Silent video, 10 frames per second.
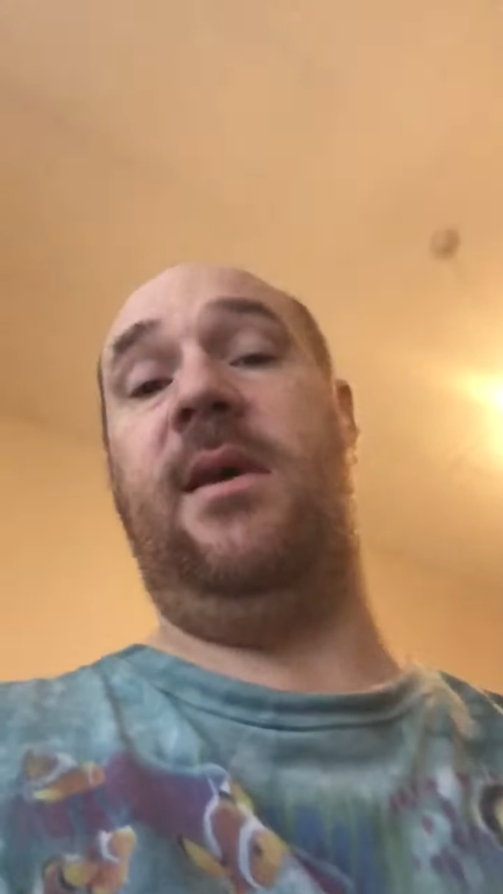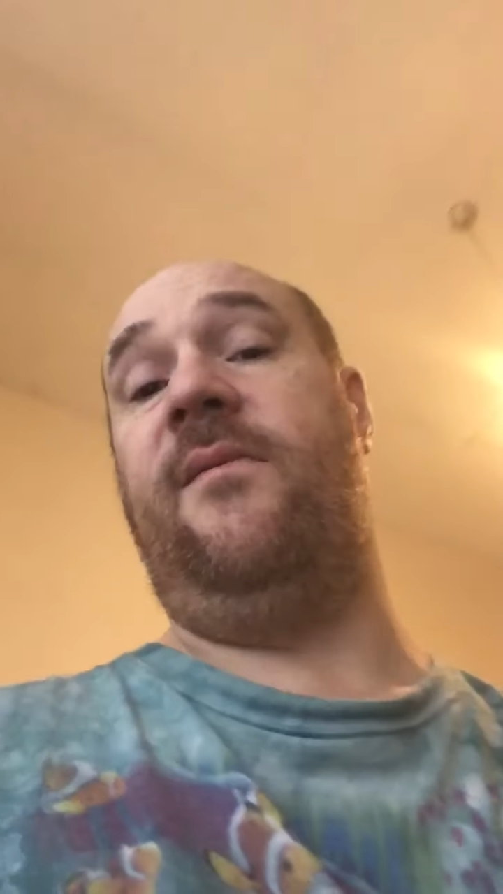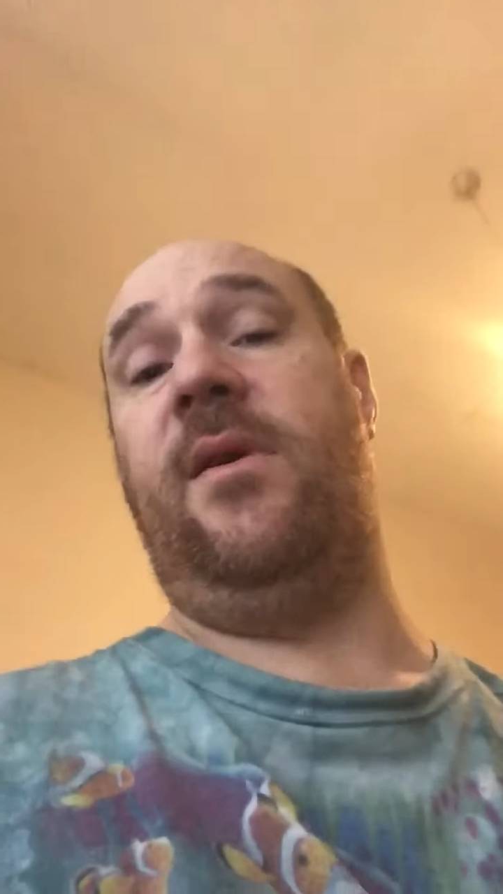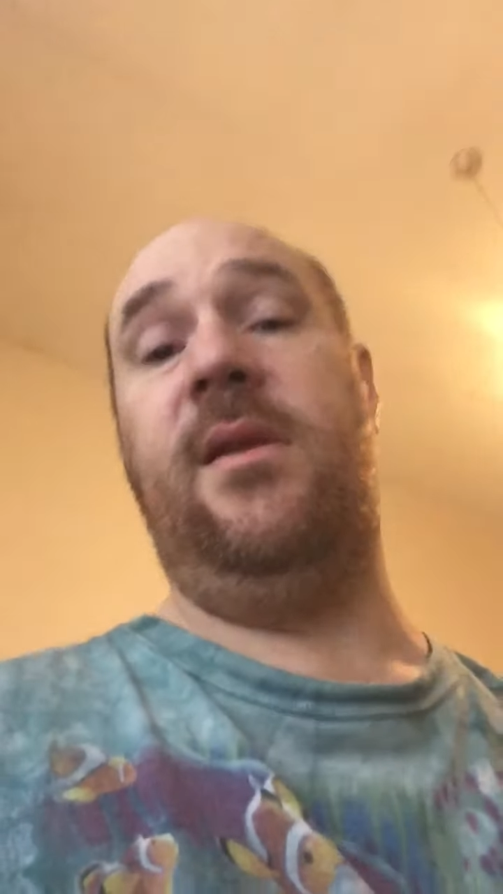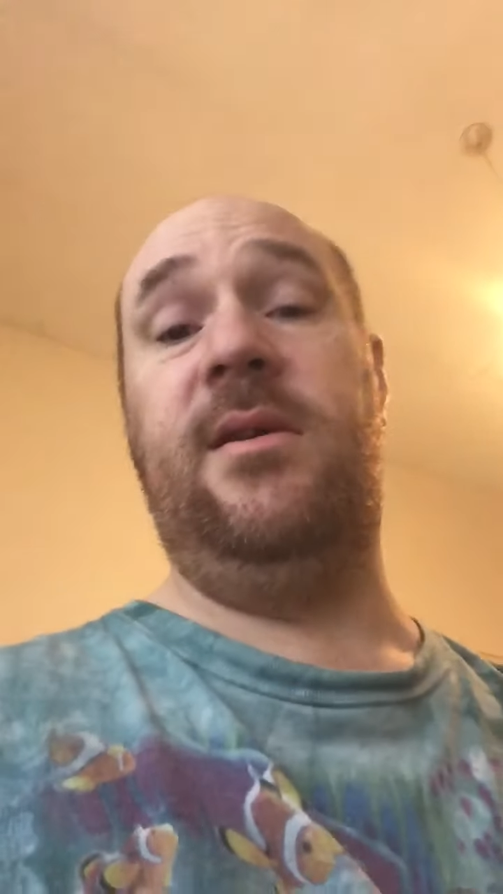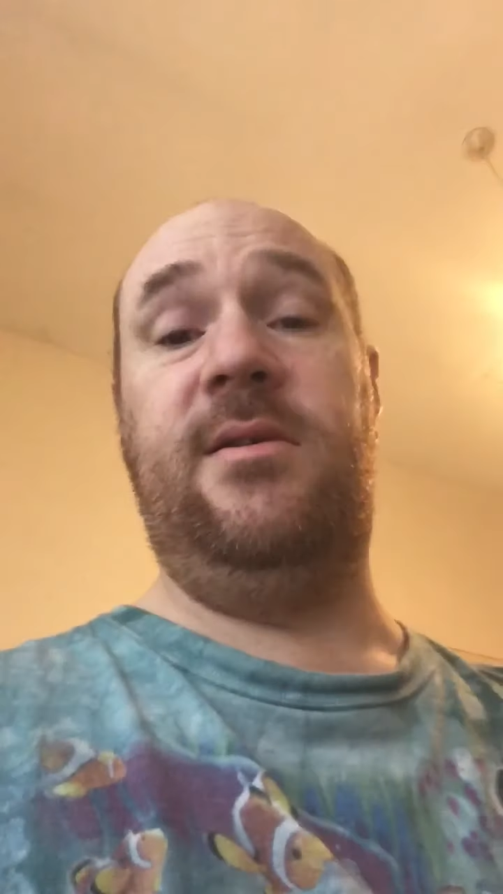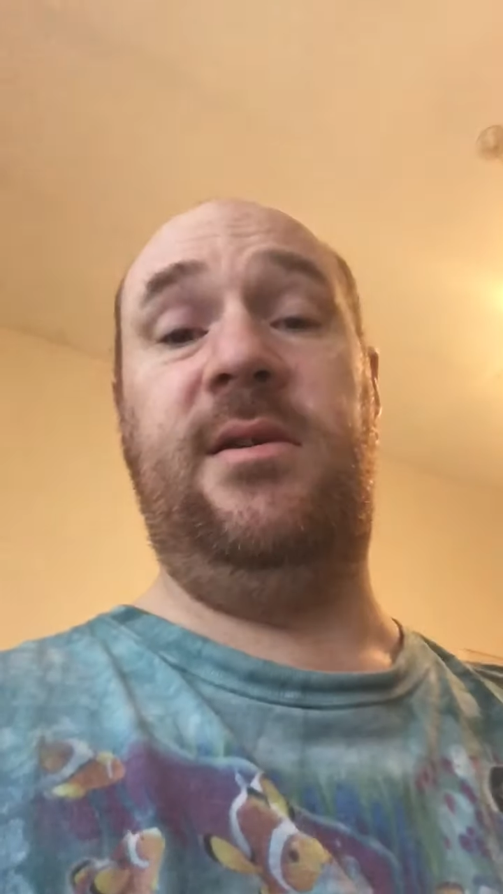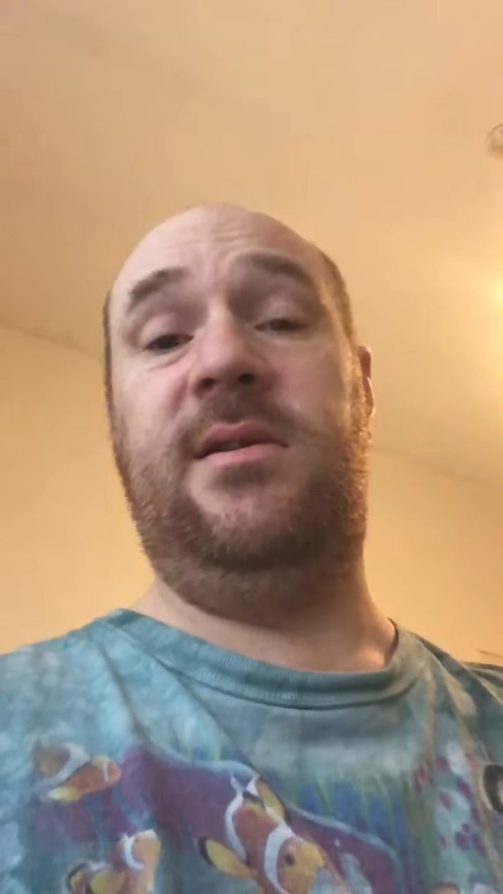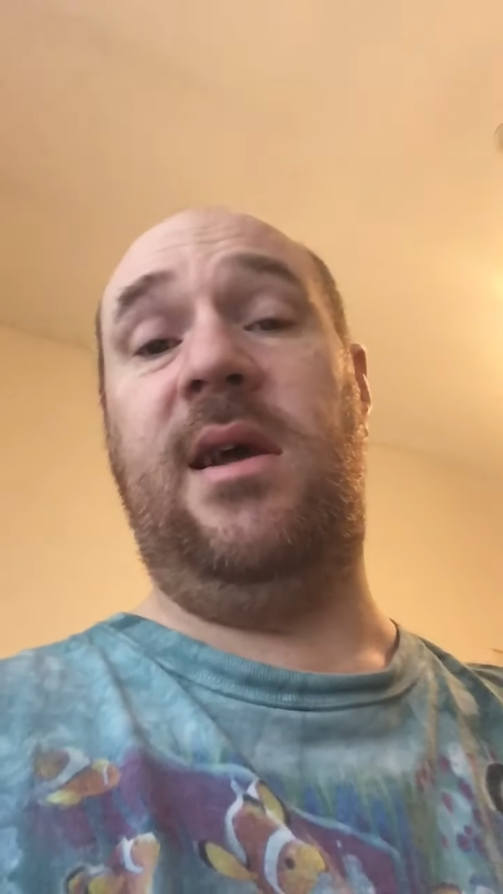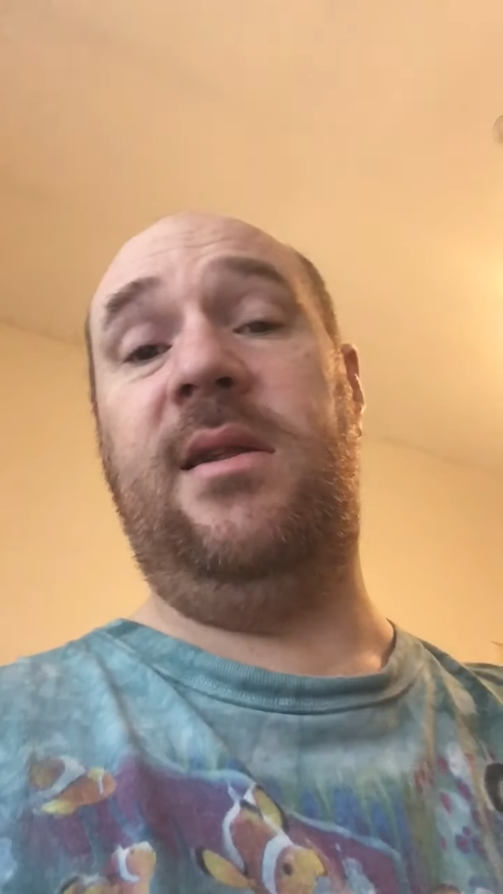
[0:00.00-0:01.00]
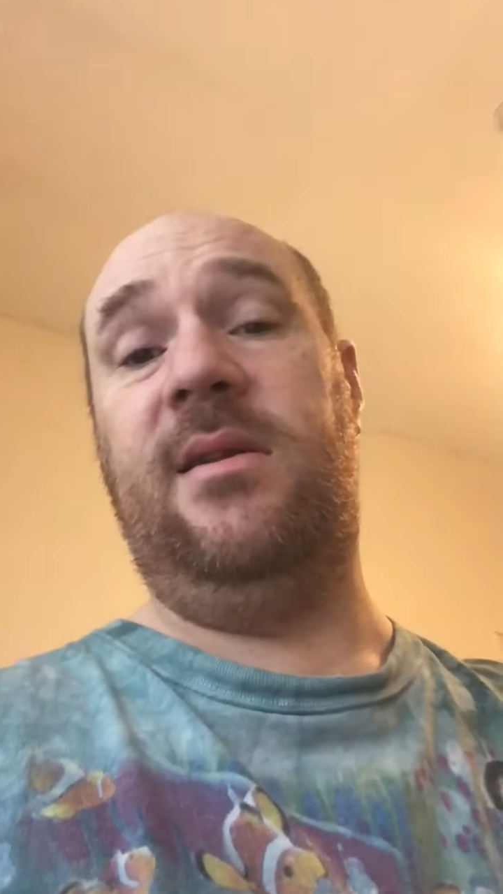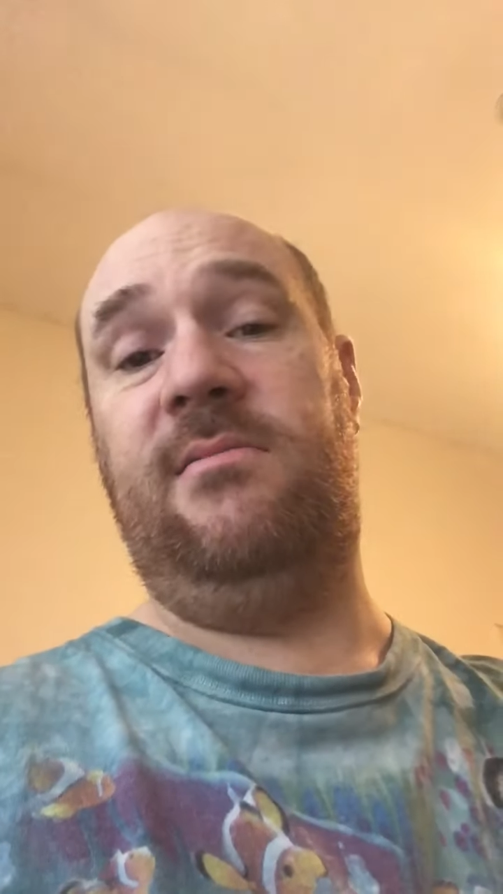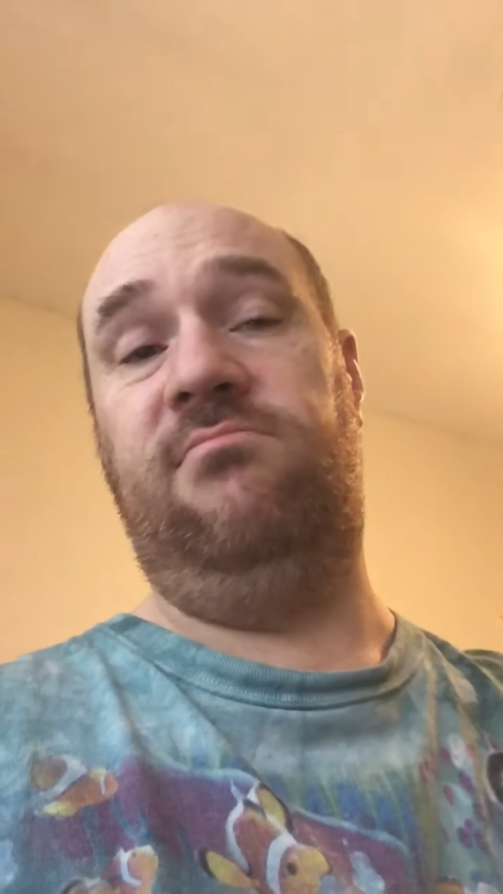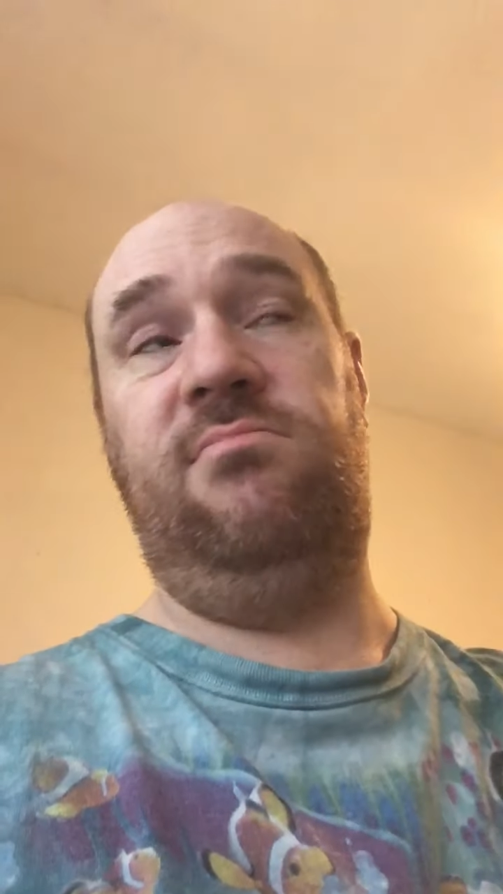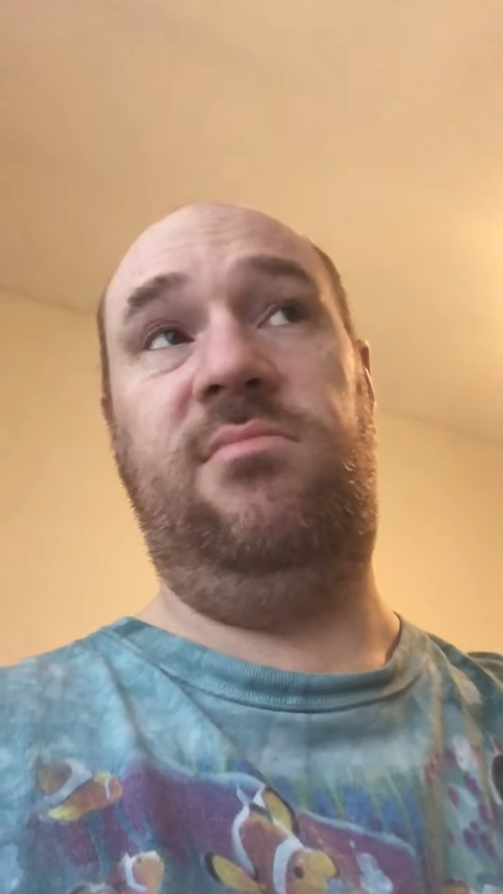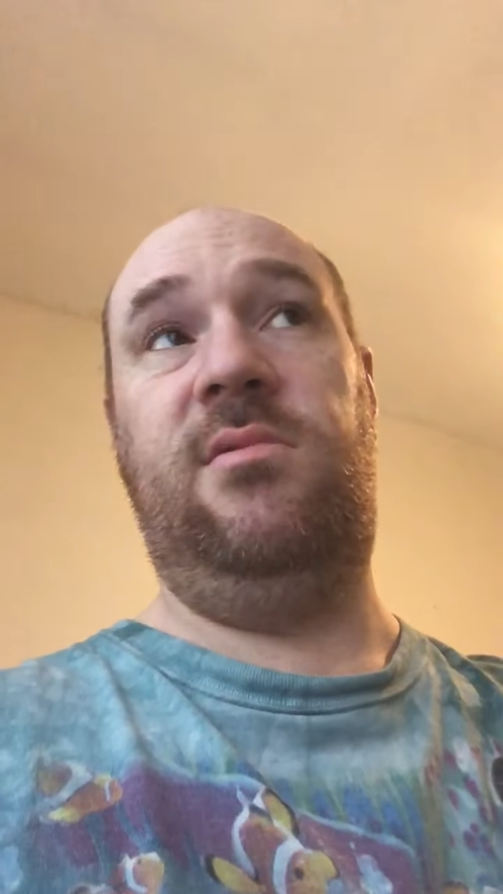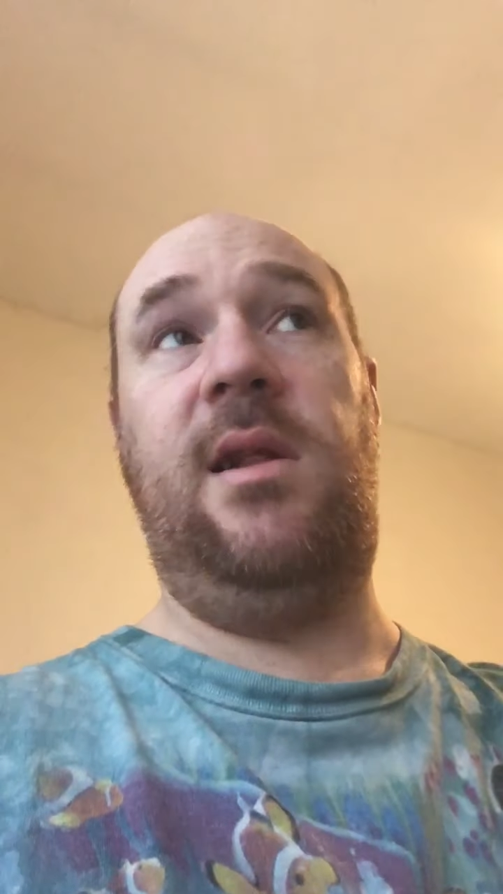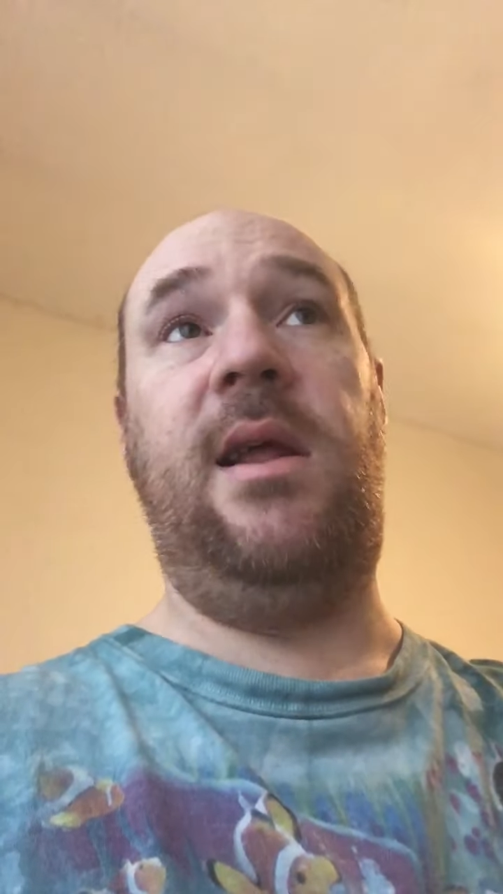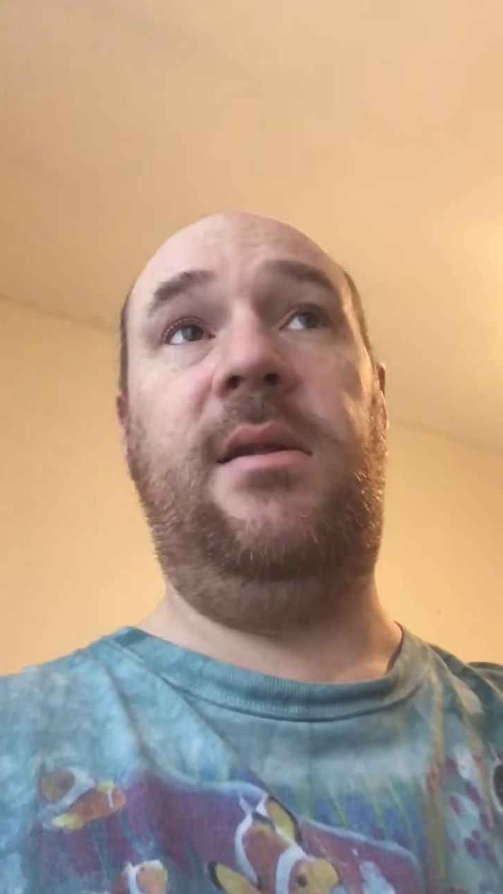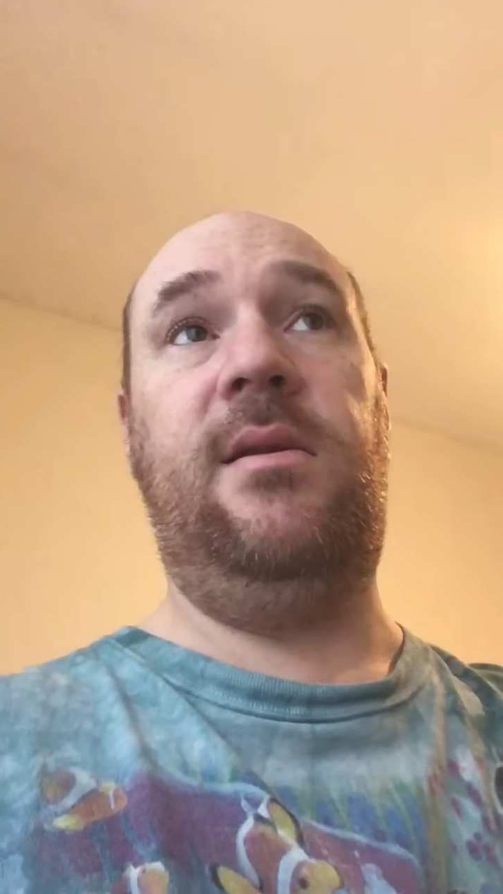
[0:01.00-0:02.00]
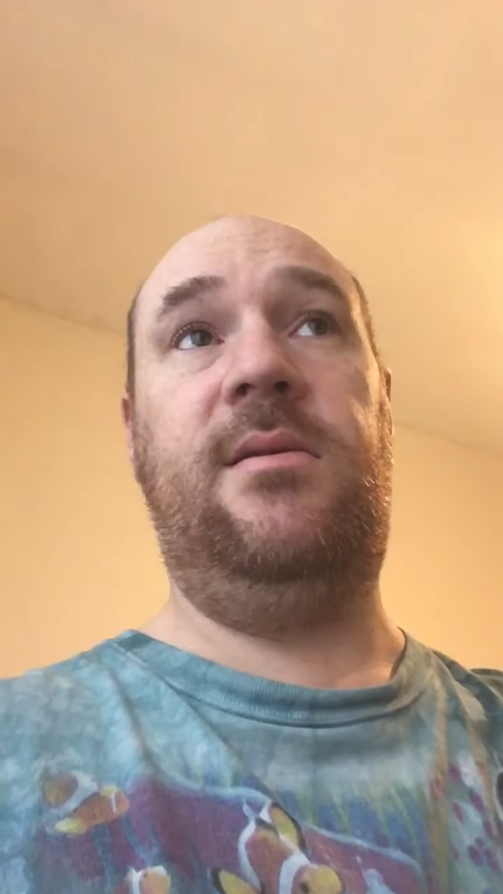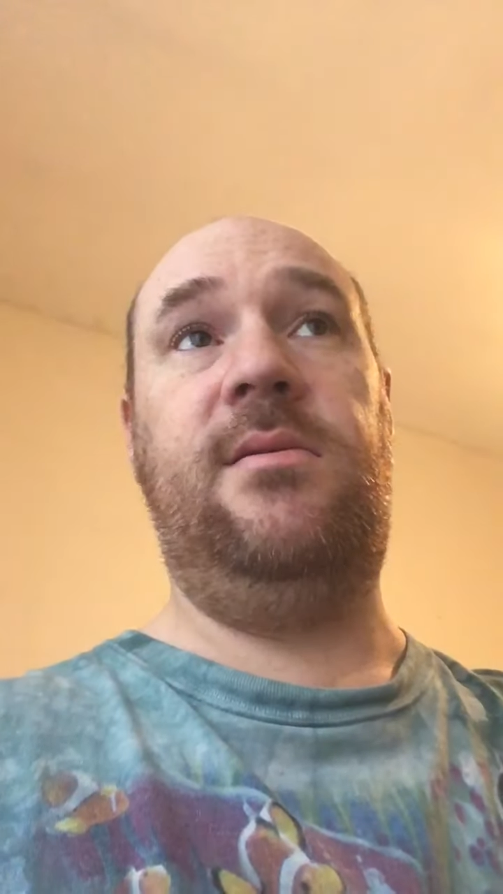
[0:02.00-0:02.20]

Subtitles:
I think this is like the